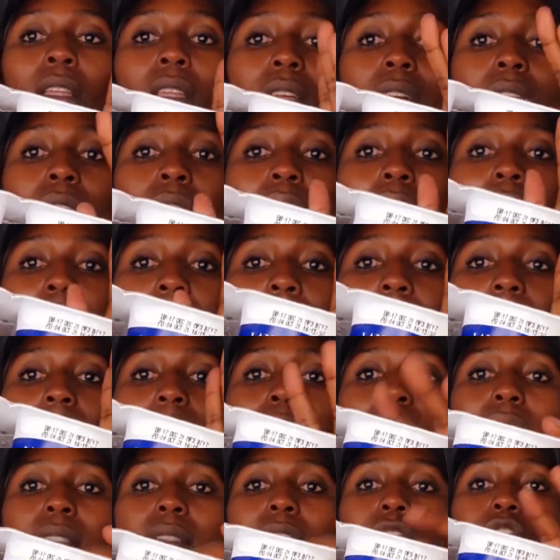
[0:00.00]

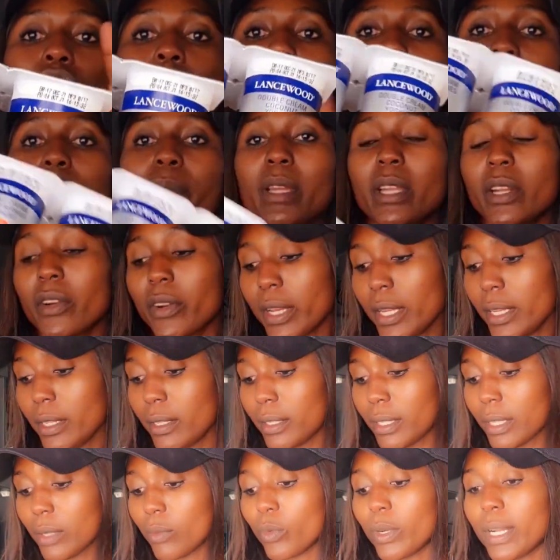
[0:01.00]
Coconut,
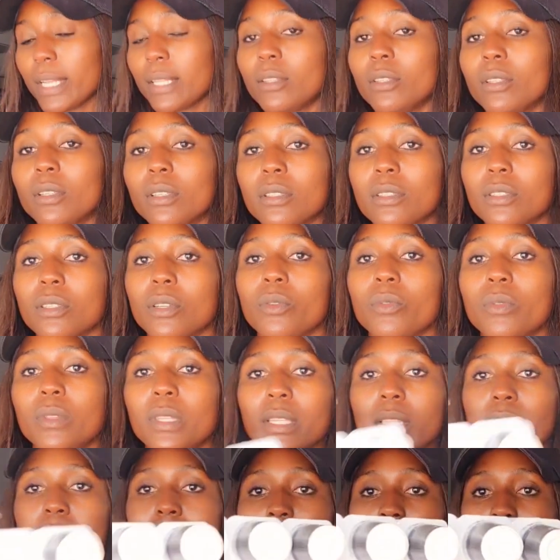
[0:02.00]
strawberries, and whatnot. So
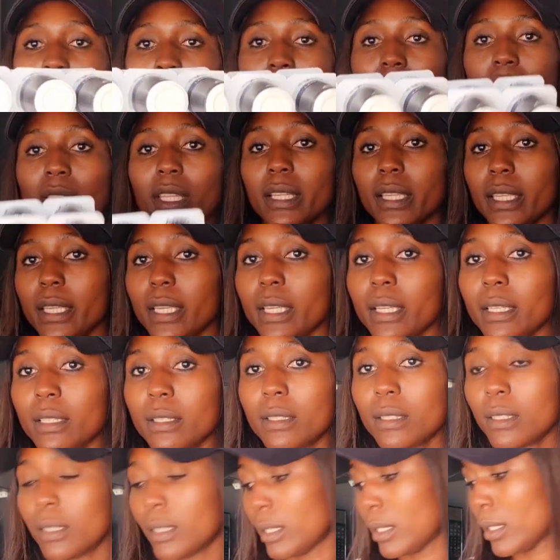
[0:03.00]
these are for the
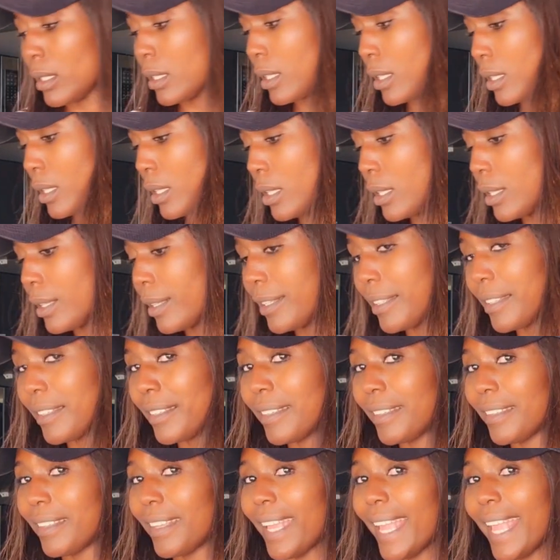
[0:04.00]
kids
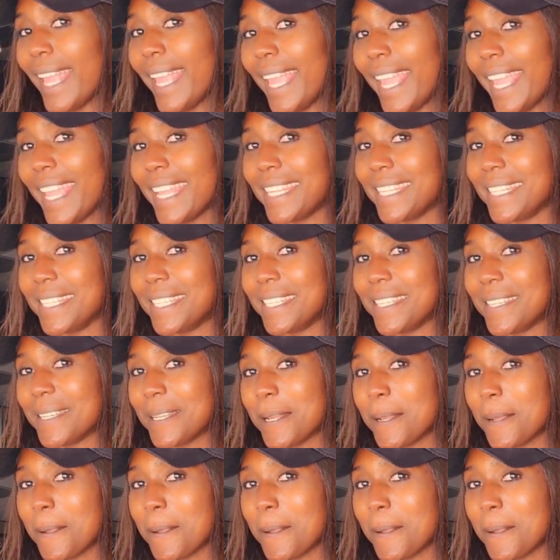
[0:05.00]
and